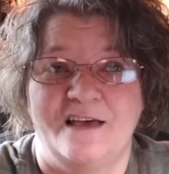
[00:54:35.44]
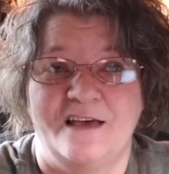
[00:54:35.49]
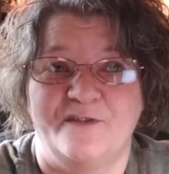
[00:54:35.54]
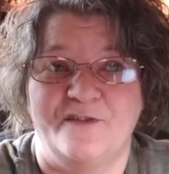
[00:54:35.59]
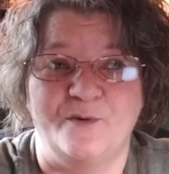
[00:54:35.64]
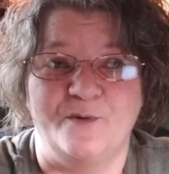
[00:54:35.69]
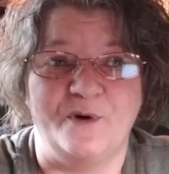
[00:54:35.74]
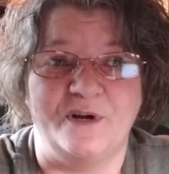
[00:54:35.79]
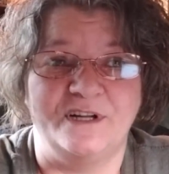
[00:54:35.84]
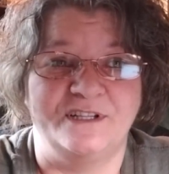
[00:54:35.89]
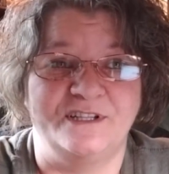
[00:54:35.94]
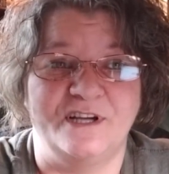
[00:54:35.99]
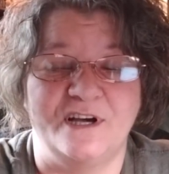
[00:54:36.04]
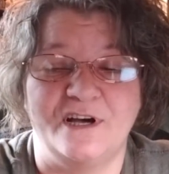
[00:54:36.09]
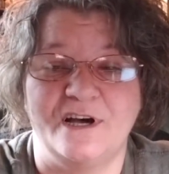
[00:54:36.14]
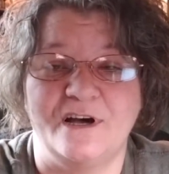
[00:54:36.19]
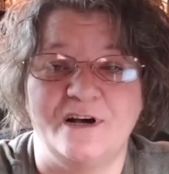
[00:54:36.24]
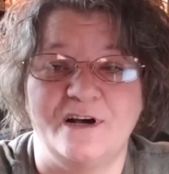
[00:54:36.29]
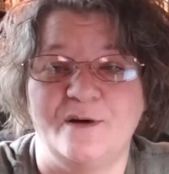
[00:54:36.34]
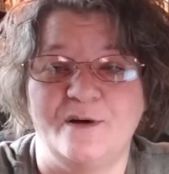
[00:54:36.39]
You want to
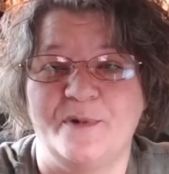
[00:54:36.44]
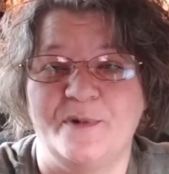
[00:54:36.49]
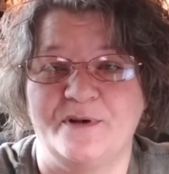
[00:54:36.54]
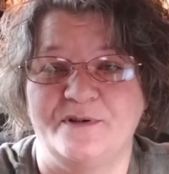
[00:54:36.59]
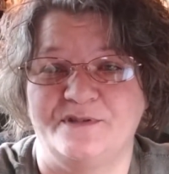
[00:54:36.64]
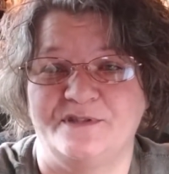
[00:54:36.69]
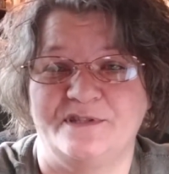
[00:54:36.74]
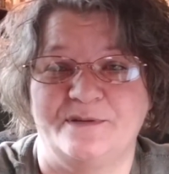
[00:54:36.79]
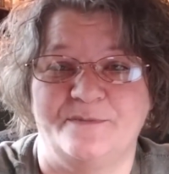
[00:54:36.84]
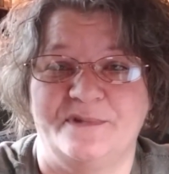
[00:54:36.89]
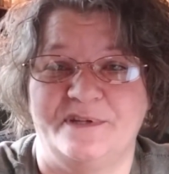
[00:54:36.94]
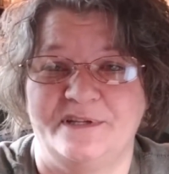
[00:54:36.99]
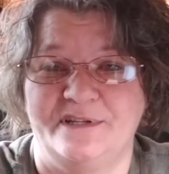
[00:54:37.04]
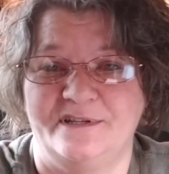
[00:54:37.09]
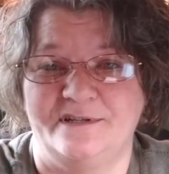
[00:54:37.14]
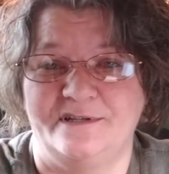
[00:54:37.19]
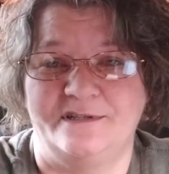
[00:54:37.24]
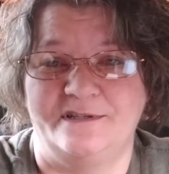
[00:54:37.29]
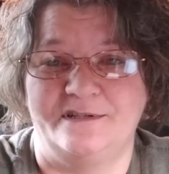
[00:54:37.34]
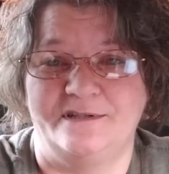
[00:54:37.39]
talk about
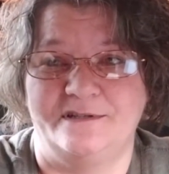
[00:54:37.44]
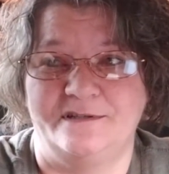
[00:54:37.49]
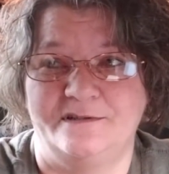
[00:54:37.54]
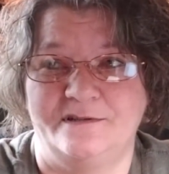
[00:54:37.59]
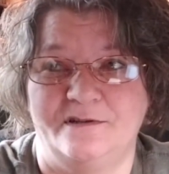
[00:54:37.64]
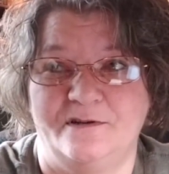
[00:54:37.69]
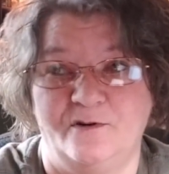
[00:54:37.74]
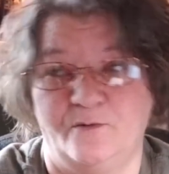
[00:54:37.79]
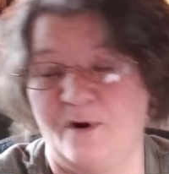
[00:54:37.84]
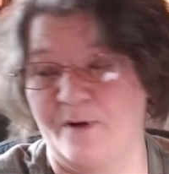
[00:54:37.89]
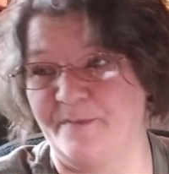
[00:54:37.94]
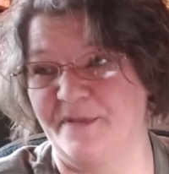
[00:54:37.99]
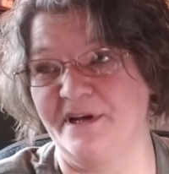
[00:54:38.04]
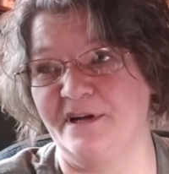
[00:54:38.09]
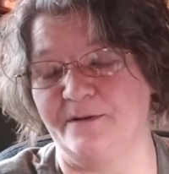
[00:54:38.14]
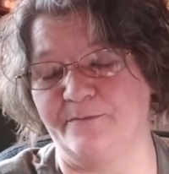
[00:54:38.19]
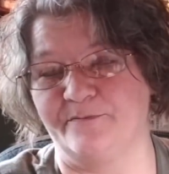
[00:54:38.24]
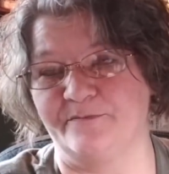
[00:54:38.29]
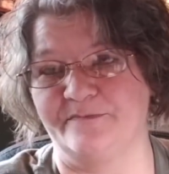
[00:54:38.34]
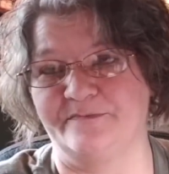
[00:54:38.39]
something, or want me
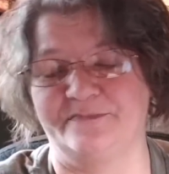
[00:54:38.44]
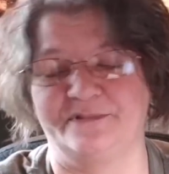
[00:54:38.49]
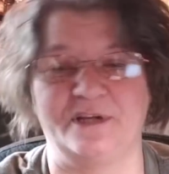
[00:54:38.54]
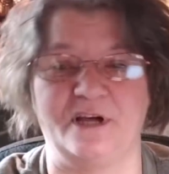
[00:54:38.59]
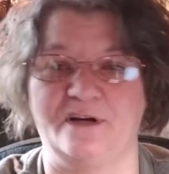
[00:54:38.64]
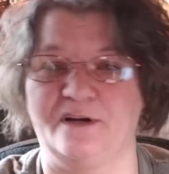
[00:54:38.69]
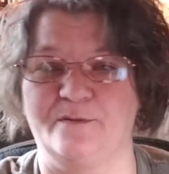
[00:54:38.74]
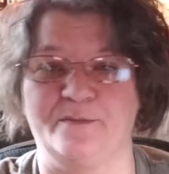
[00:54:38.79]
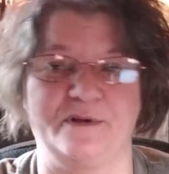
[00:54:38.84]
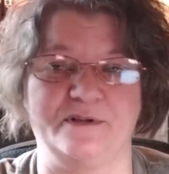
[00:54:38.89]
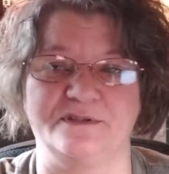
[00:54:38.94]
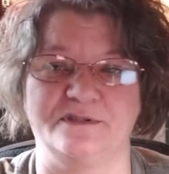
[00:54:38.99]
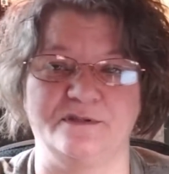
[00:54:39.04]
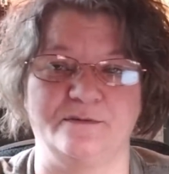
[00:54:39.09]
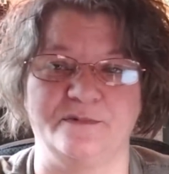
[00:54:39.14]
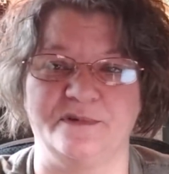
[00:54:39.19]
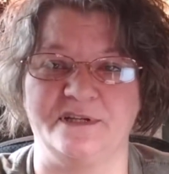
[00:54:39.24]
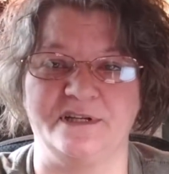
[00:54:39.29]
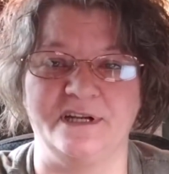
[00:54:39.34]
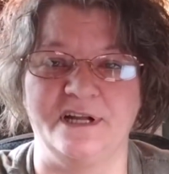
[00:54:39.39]
to talk about
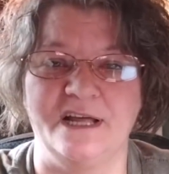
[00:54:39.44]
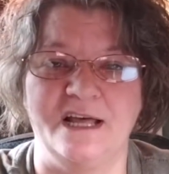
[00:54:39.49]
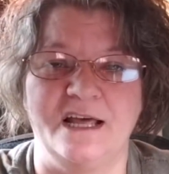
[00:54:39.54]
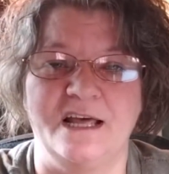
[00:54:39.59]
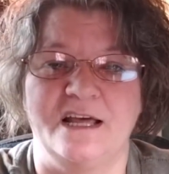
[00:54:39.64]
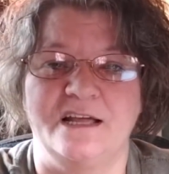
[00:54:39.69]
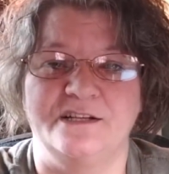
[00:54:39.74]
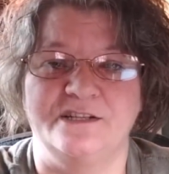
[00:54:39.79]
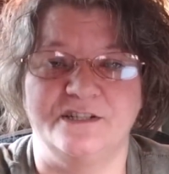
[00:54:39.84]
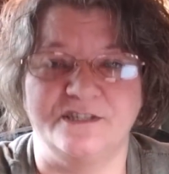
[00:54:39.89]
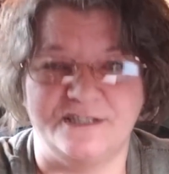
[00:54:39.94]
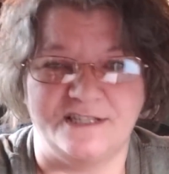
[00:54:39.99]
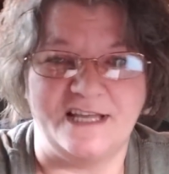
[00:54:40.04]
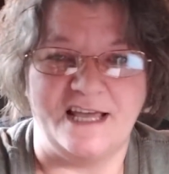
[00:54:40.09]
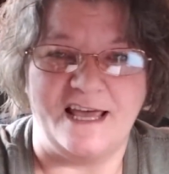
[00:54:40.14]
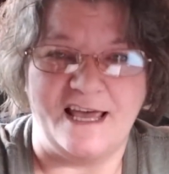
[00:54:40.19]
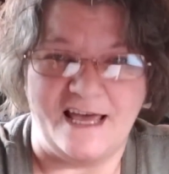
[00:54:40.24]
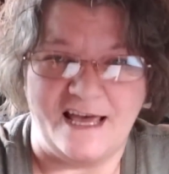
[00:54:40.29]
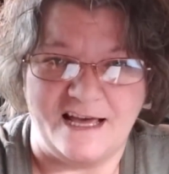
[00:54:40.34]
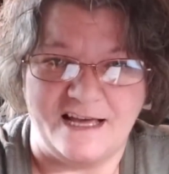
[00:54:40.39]
something, just
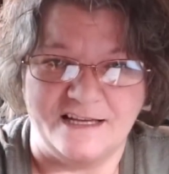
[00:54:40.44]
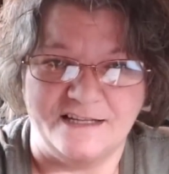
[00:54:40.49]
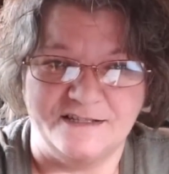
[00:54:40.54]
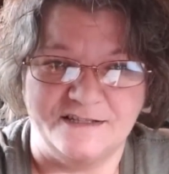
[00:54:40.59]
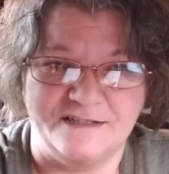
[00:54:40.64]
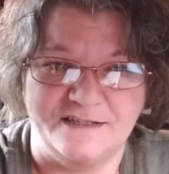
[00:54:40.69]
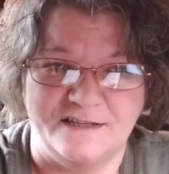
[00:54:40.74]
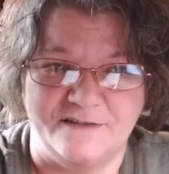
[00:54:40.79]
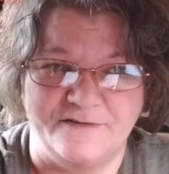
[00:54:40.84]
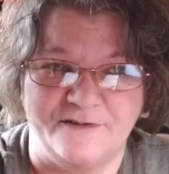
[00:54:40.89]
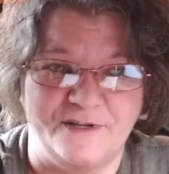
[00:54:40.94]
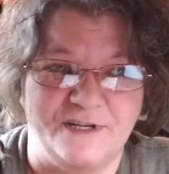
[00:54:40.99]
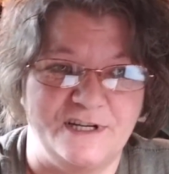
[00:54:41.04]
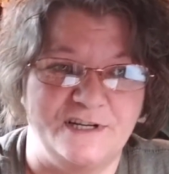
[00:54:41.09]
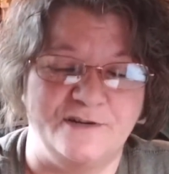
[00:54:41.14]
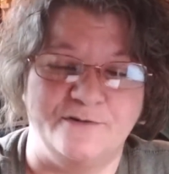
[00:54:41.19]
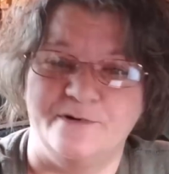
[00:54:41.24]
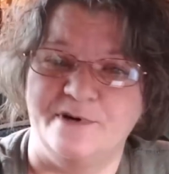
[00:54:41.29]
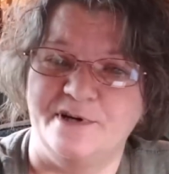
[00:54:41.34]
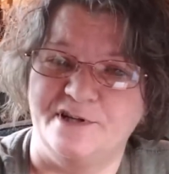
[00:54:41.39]
ask. If you need
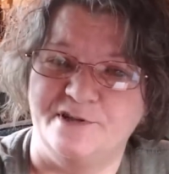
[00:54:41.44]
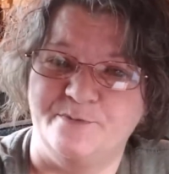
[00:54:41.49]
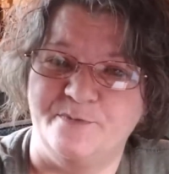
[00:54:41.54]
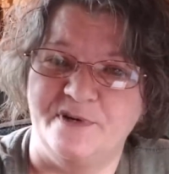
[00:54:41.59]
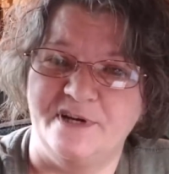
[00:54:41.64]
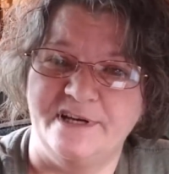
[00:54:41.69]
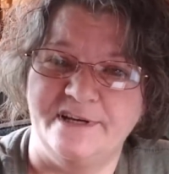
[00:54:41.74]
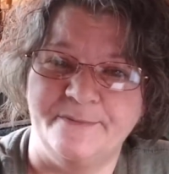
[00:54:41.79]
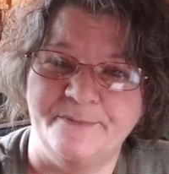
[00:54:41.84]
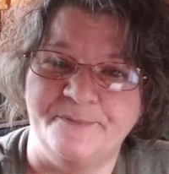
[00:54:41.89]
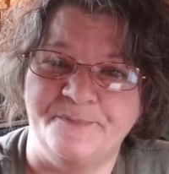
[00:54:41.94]
to reach me,